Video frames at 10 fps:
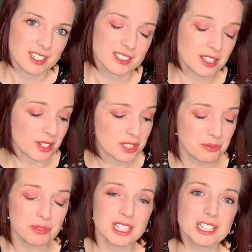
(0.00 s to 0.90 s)
So it's
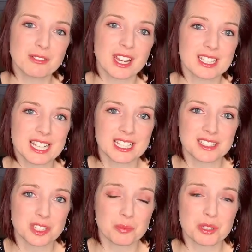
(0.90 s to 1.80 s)
really great, and it
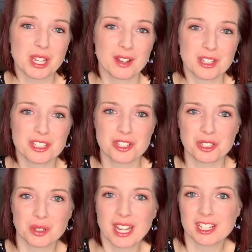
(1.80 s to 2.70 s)
stops you having to
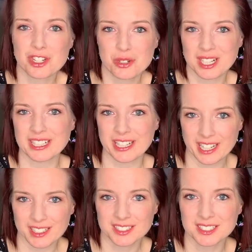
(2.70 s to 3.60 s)
do extra
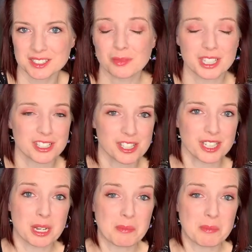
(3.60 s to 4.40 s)
cleaning, which in